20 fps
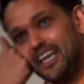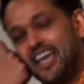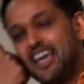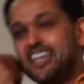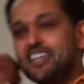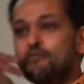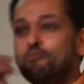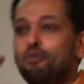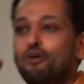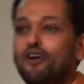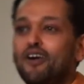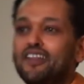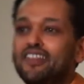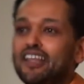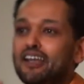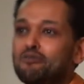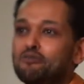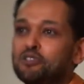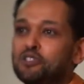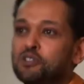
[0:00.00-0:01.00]
And in
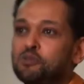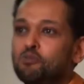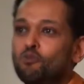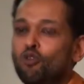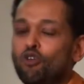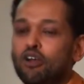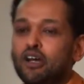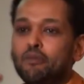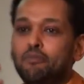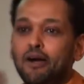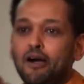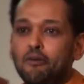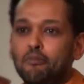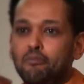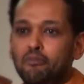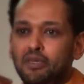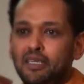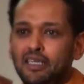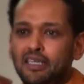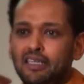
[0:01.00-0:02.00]
part, that was more
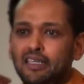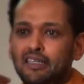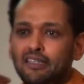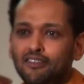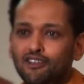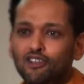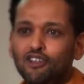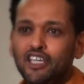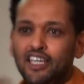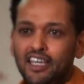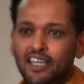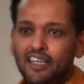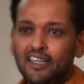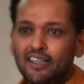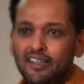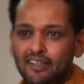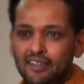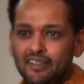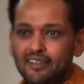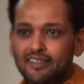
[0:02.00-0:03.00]
about me
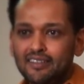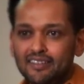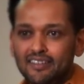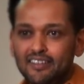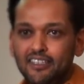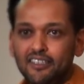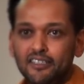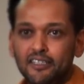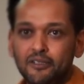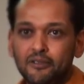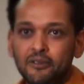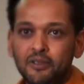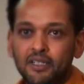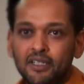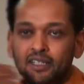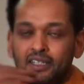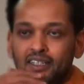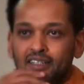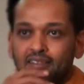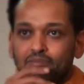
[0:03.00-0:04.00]
looking, you know,
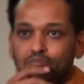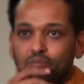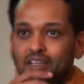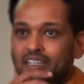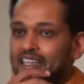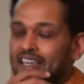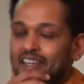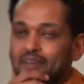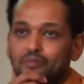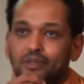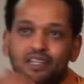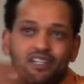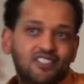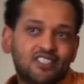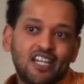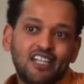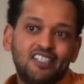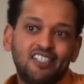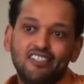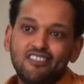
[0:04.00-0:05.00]
again,
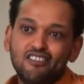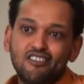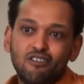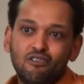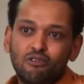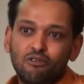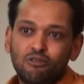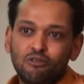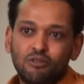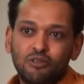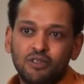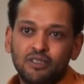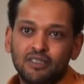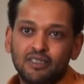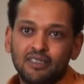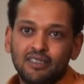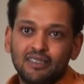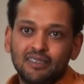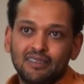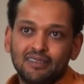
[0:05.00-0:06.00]
because I didn't know,
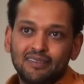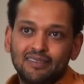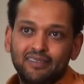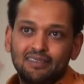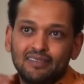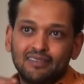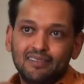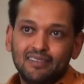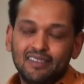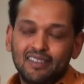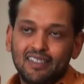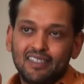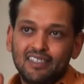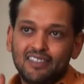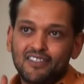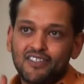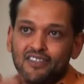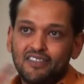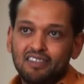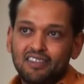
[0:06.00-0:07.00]
and
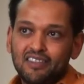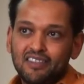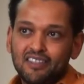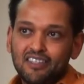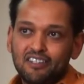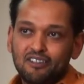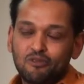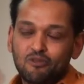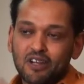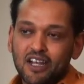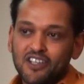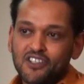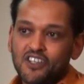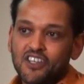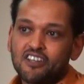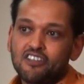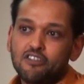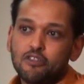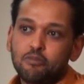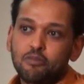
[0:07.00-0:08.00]
it's, you know, what I
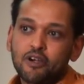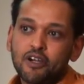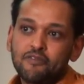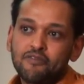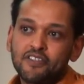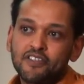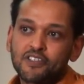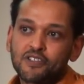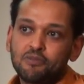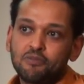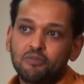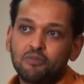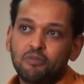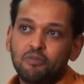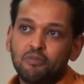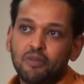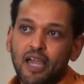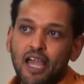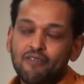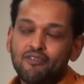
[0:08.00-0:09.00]
said in the preface,
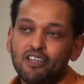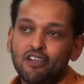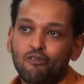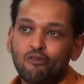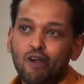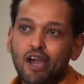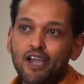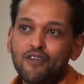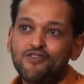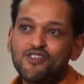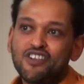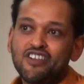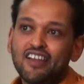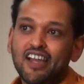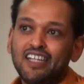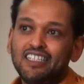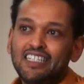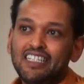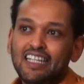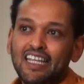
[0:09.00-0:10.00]
having arrived here in
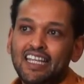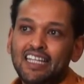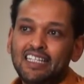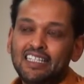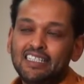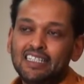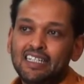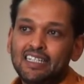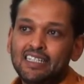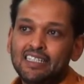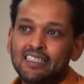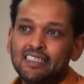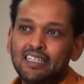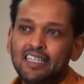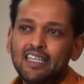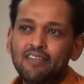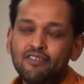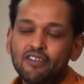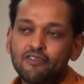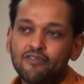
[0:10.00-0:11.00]
1989,
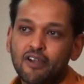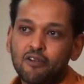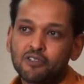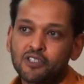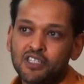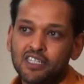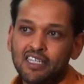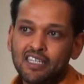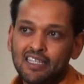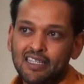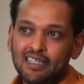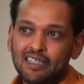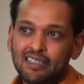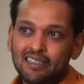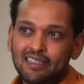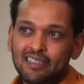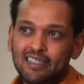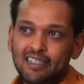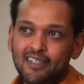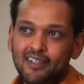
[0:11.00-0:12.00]
even if I was a kid
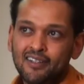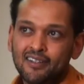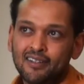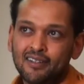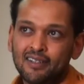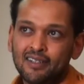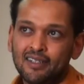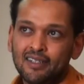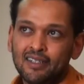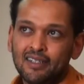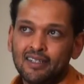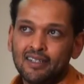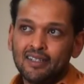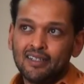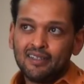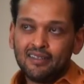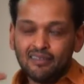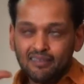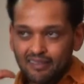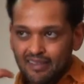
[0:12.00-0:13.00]
here,
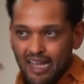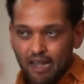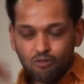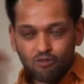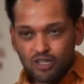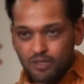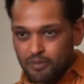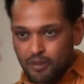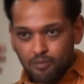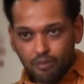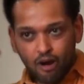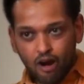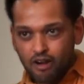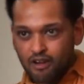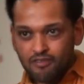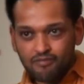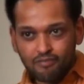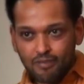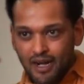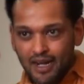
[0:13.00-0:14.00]
that would have been
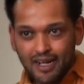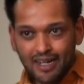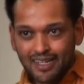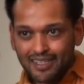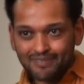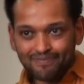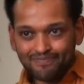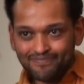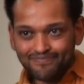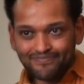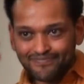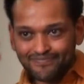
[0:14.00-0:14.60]
part of my,